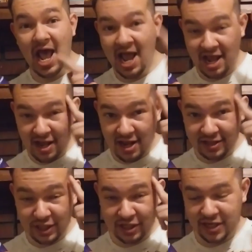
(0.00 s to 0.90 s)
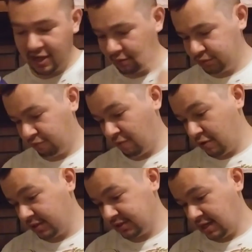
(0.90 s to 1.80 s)
a thing that helps you
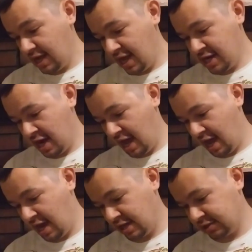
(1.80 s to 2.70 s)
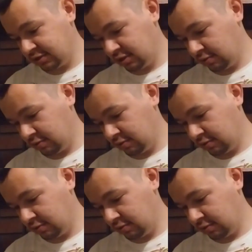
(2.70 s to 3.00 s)
focus. It has